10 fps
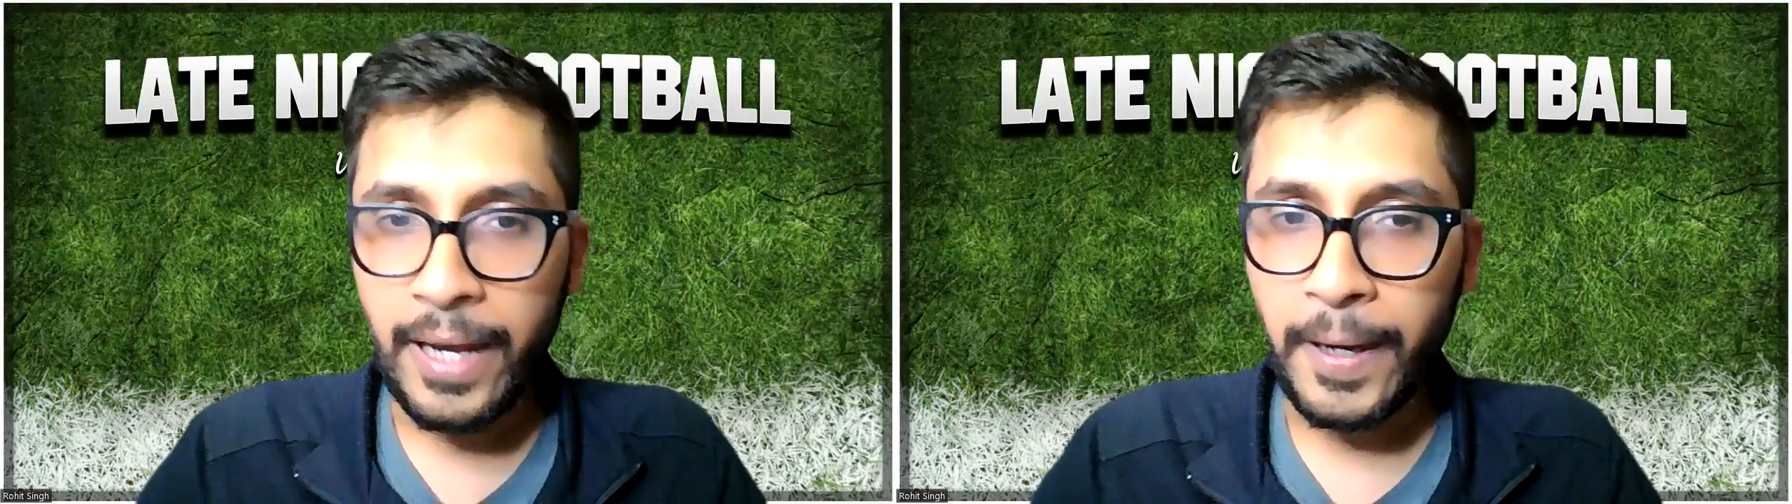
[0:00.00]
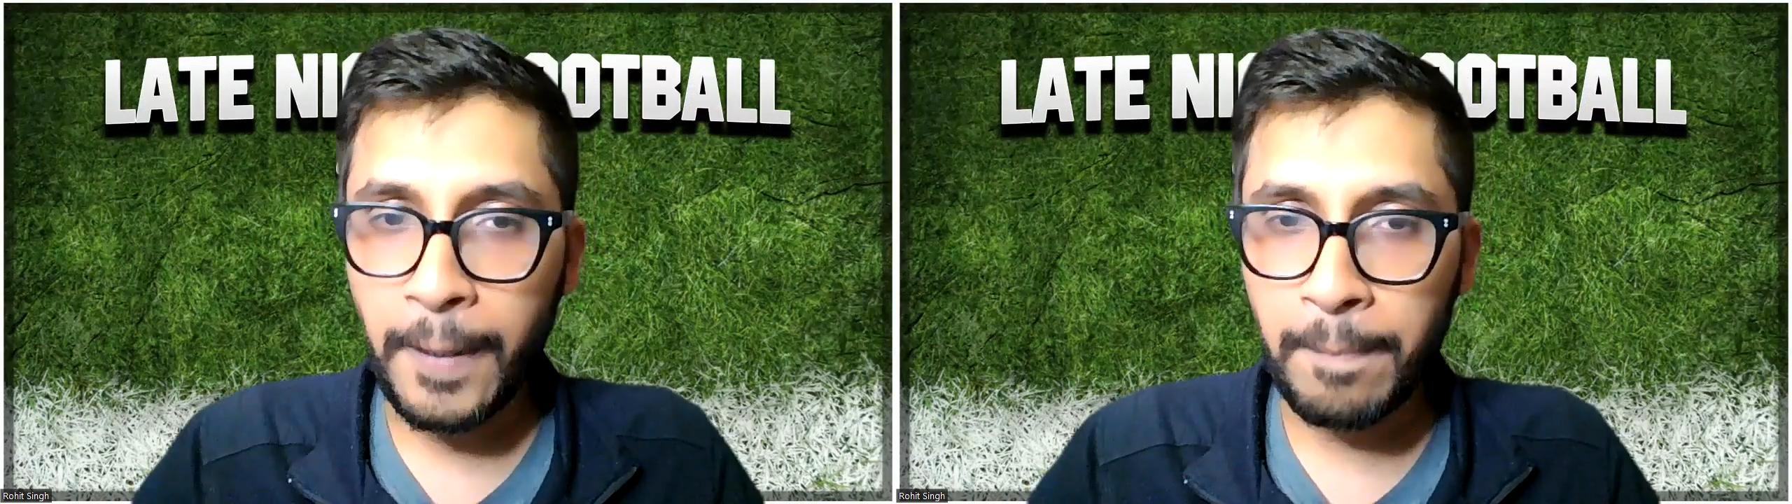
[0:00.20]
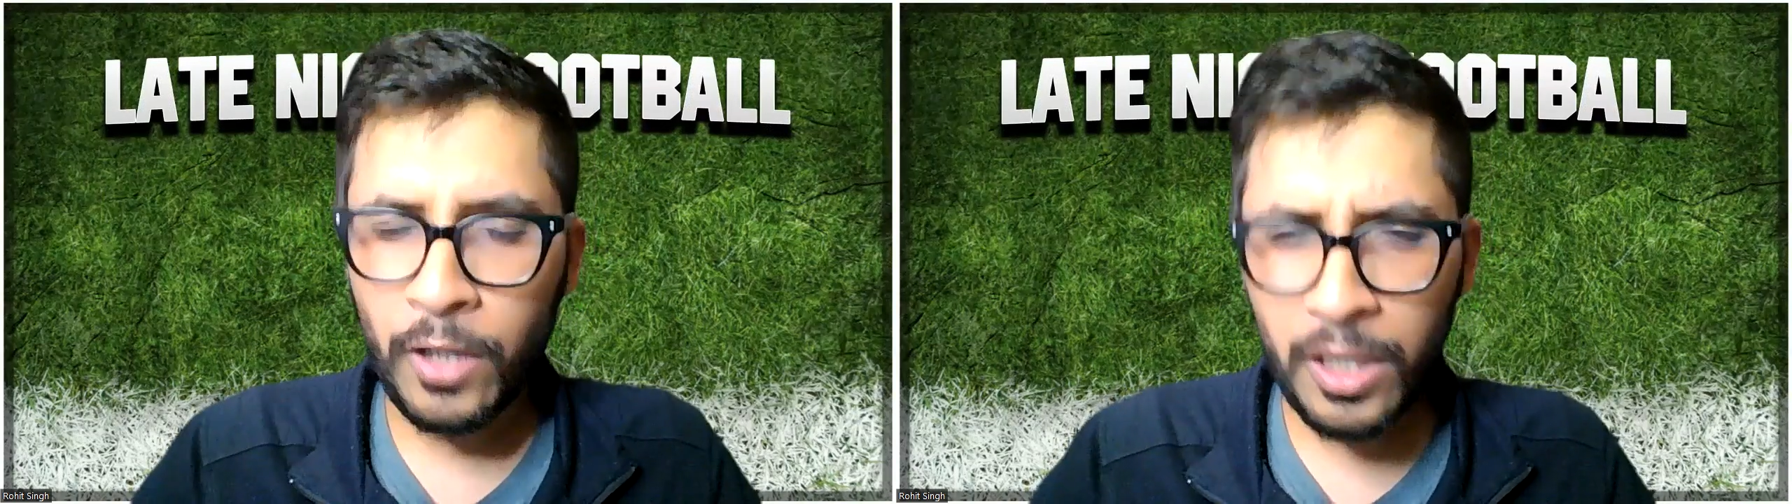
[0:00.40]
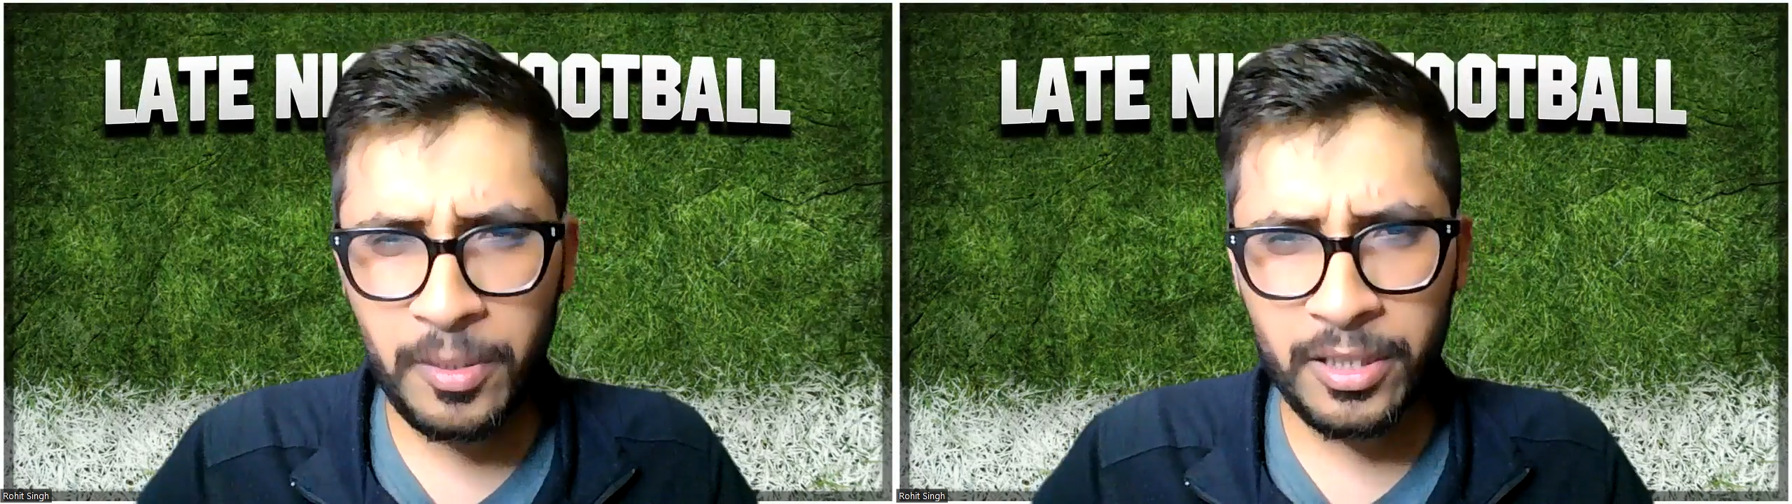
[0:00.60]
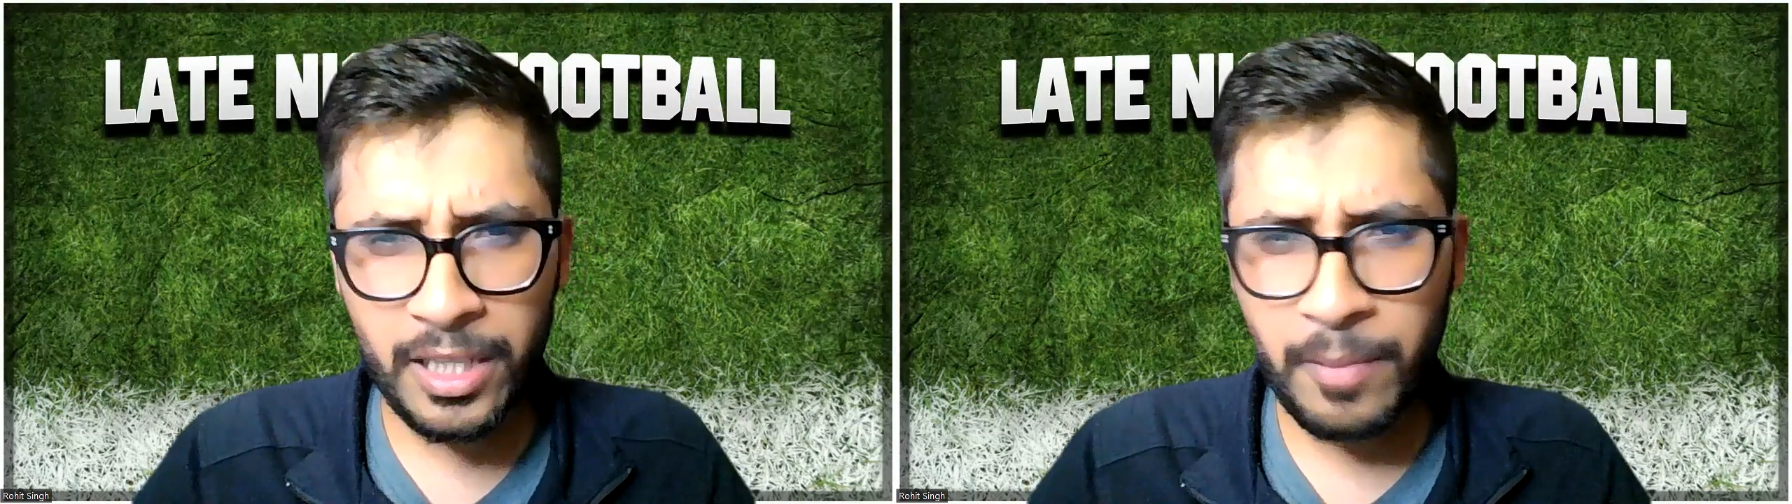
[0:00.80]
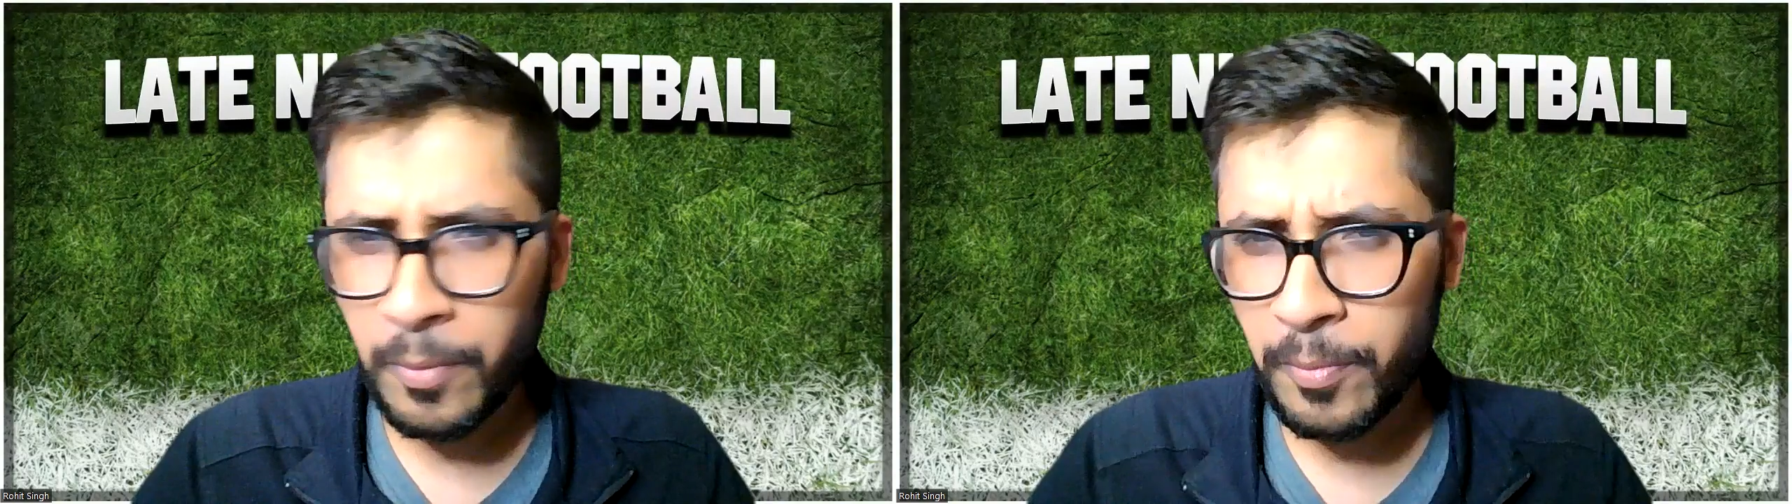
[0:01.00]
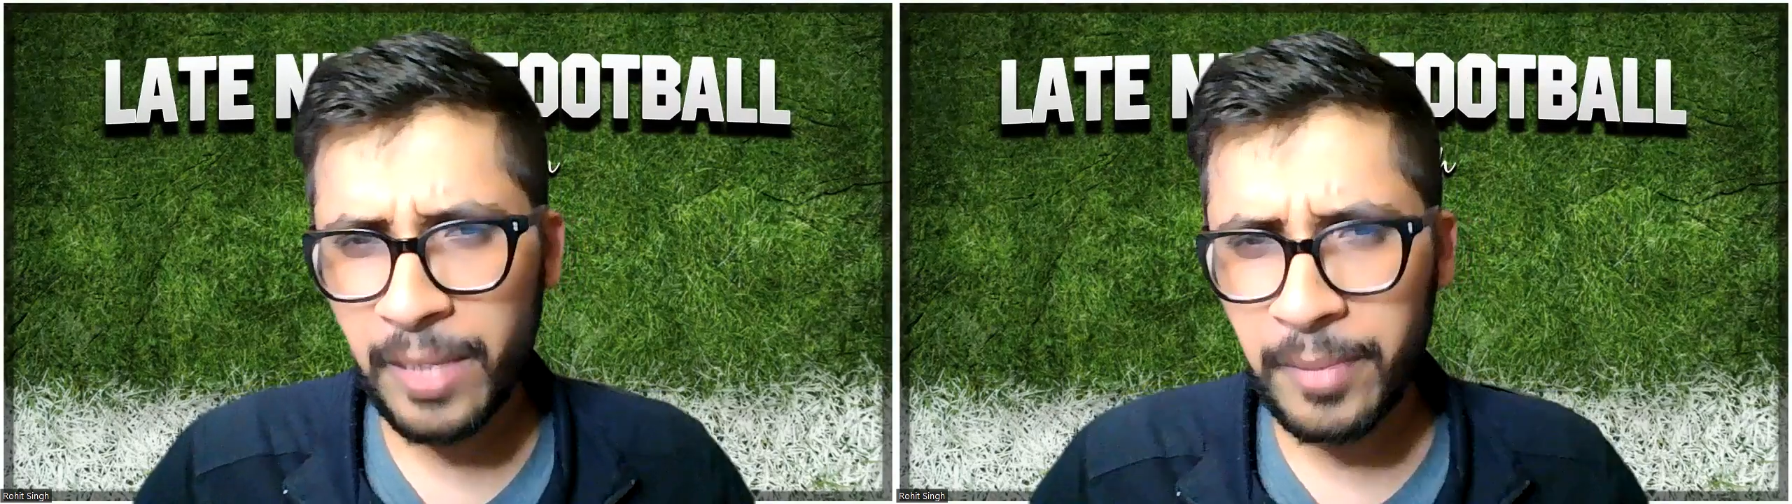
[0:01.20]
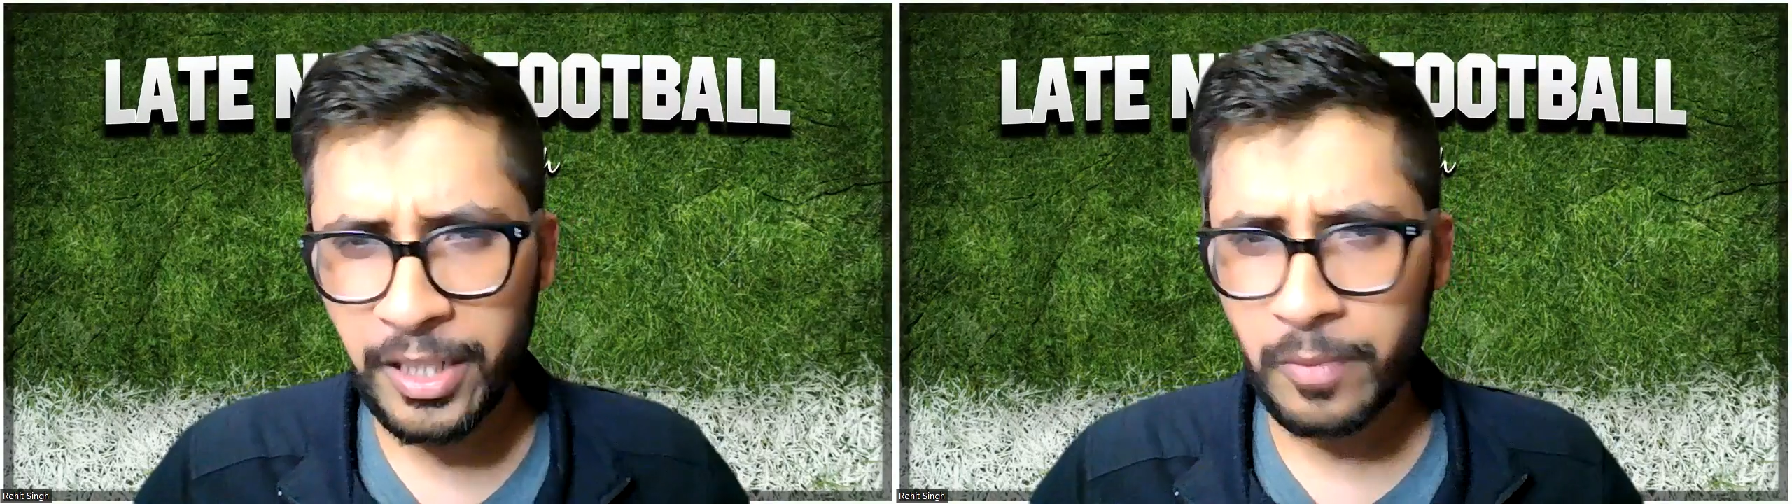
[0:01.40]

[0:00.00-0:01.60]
Talking about the team, my man of the